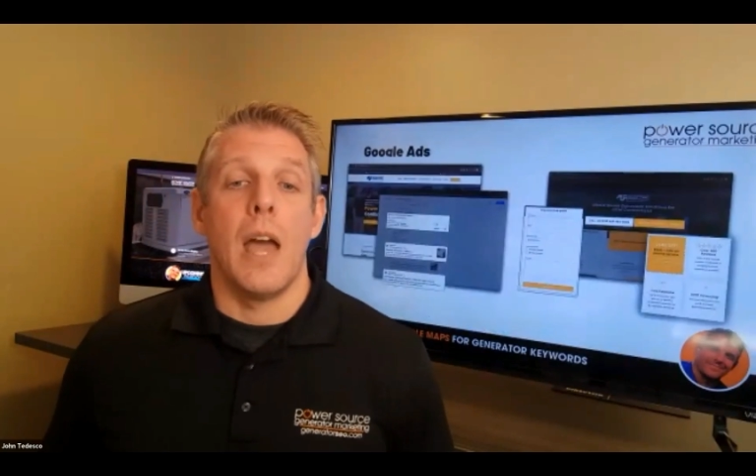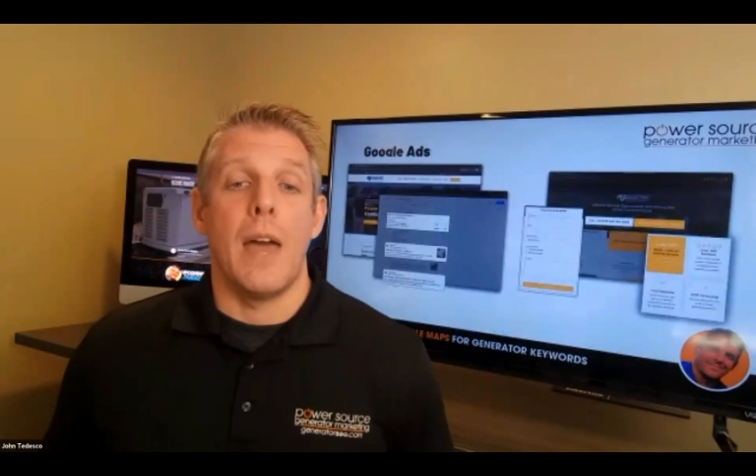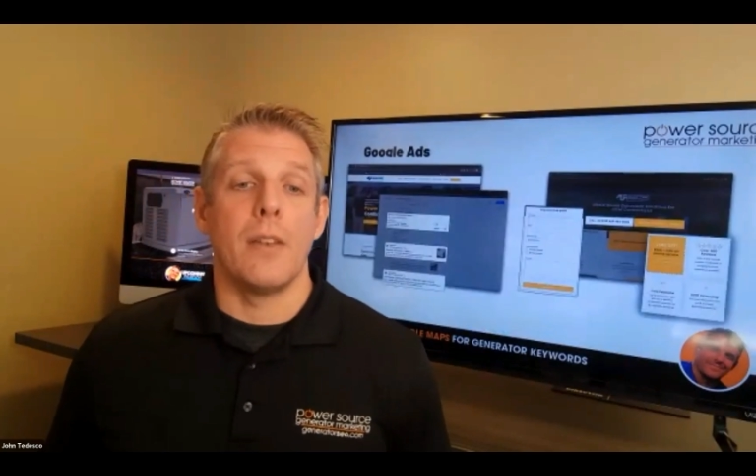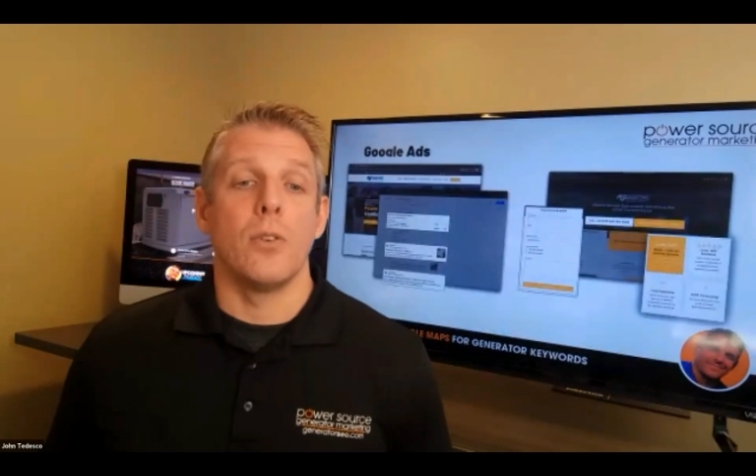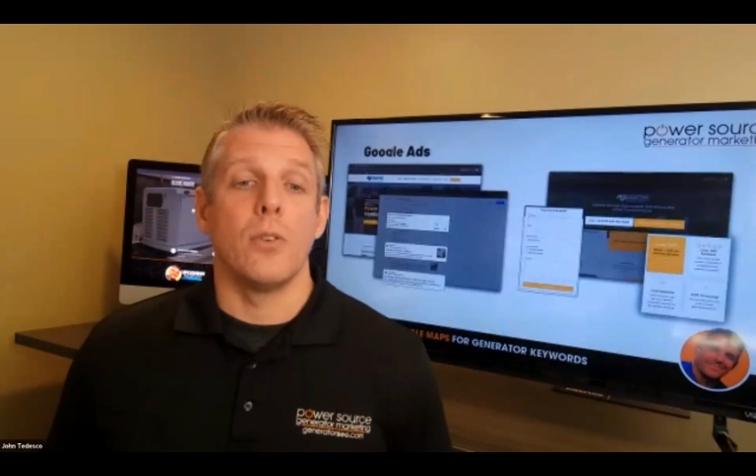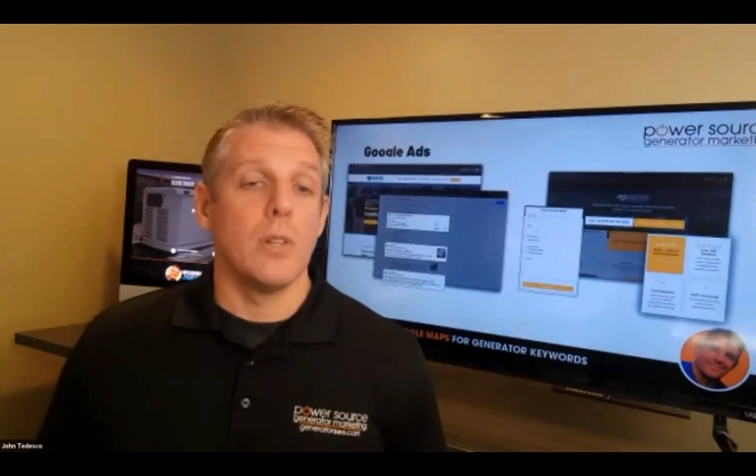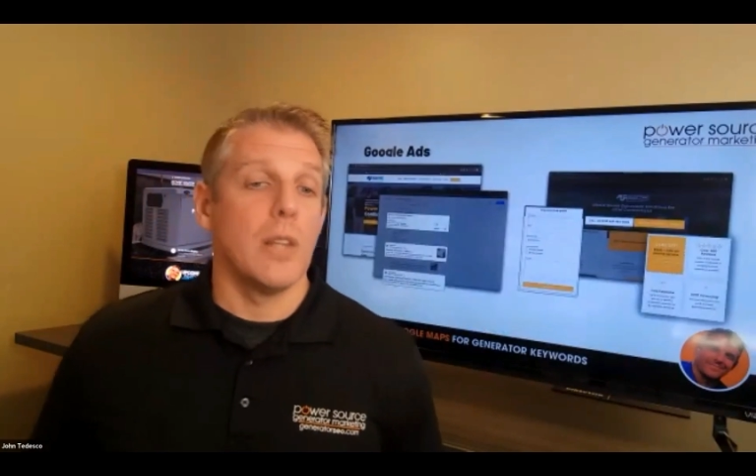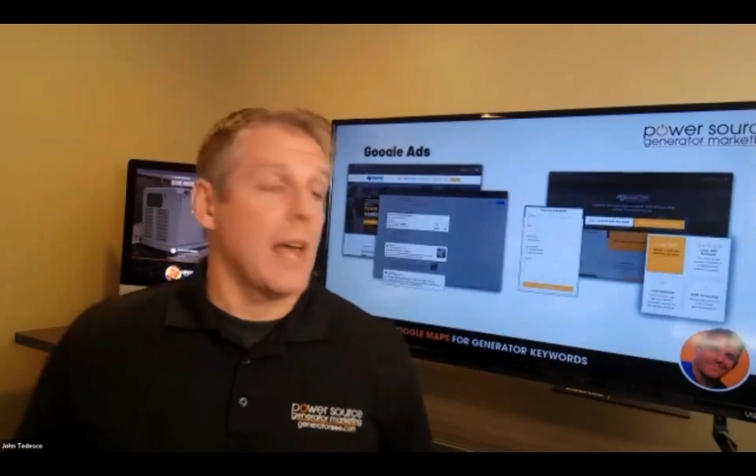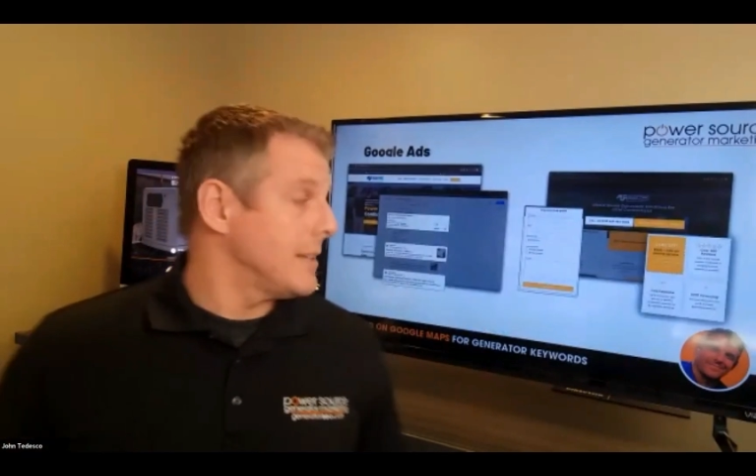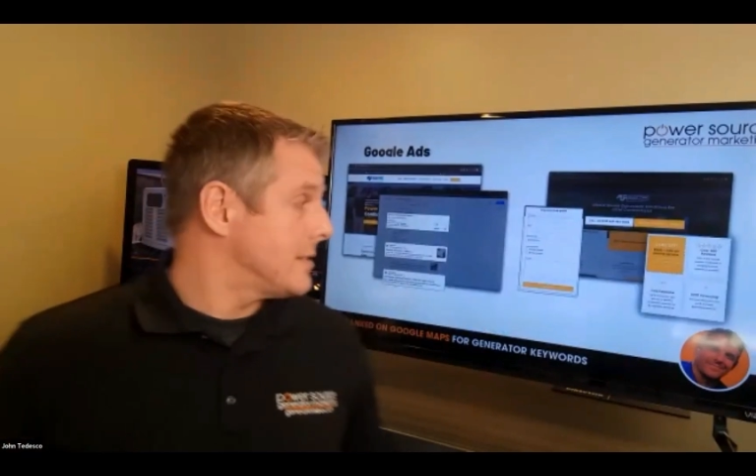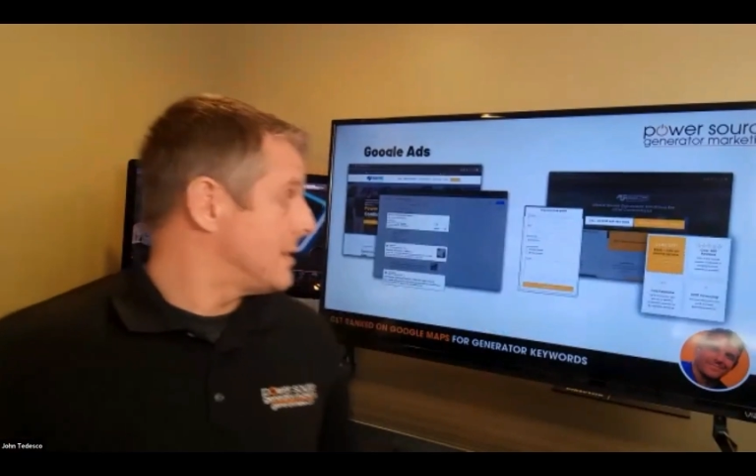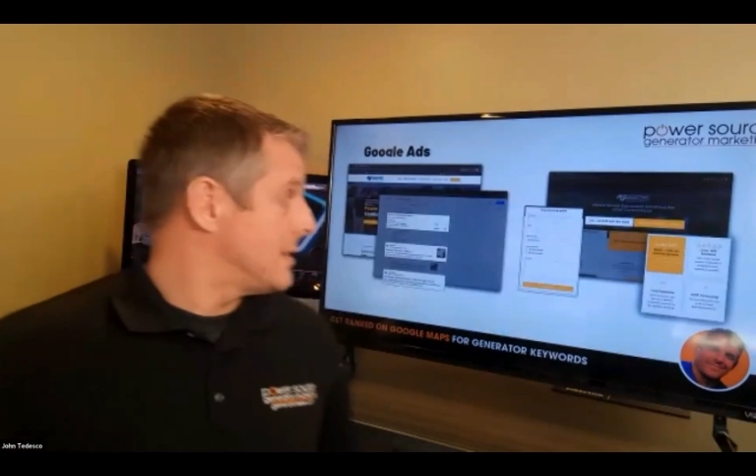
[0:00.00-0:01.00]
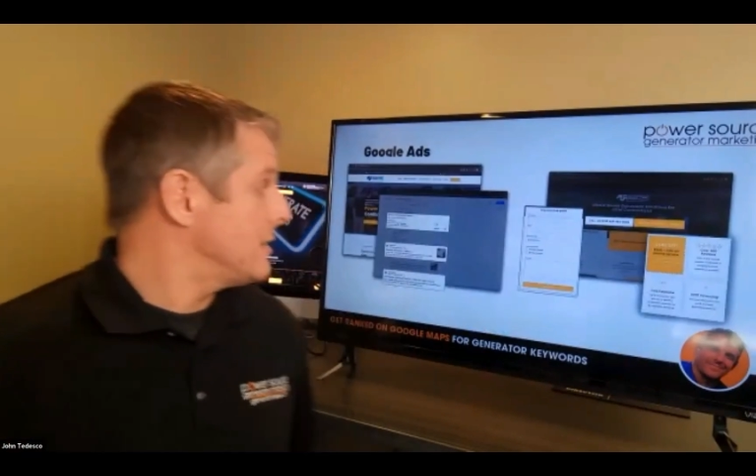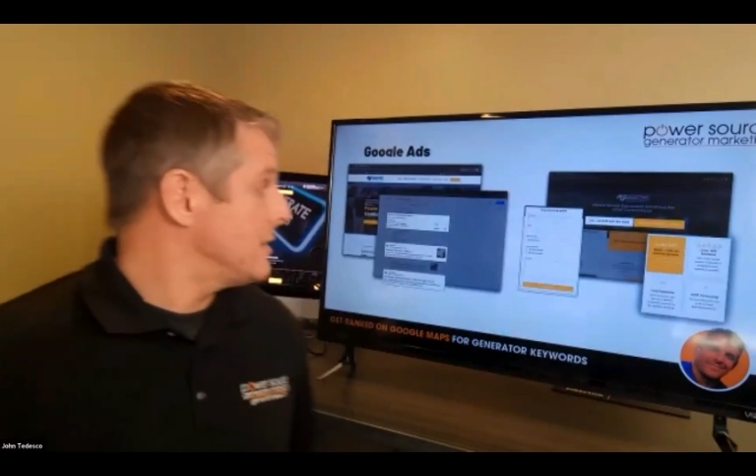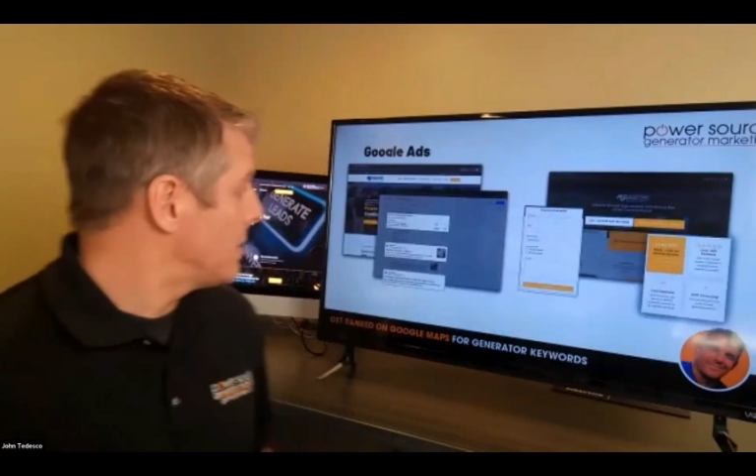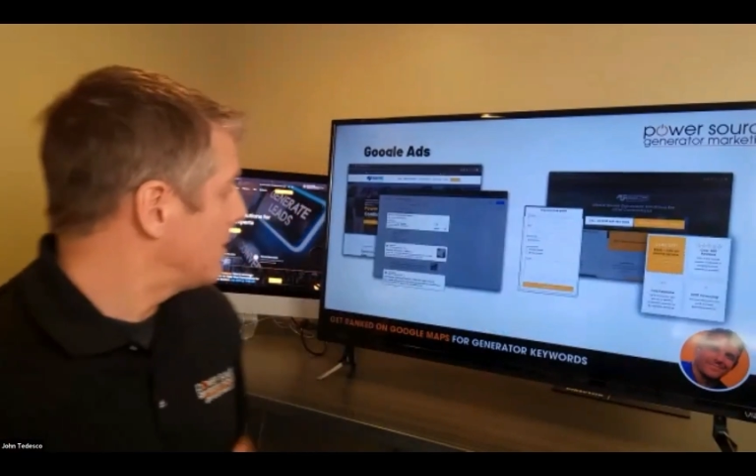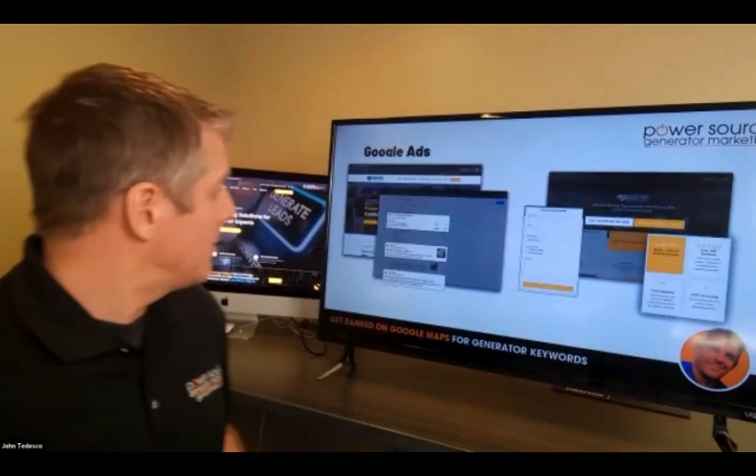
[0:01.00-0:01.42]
And then Google Ads, these